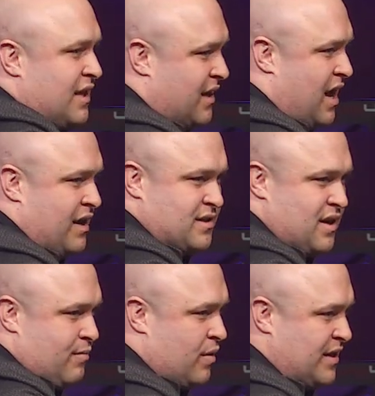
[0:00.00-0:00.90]
that God is
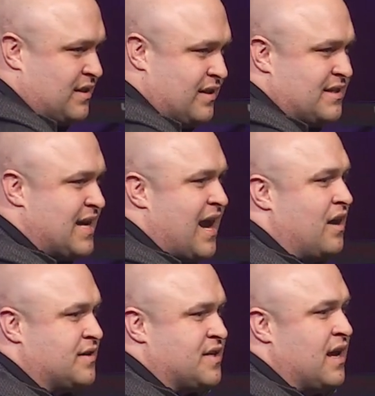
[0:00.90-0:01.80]
going to bring to this
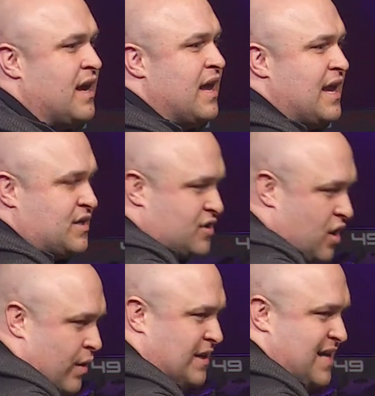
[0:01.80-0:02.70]
house is
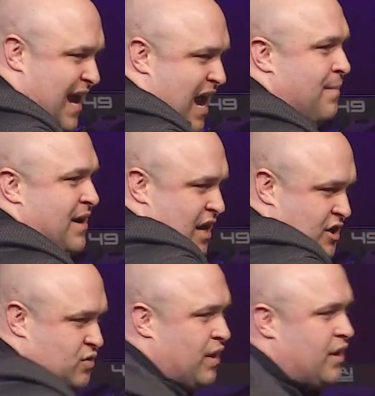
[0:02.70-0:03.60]
going to happen. And I just want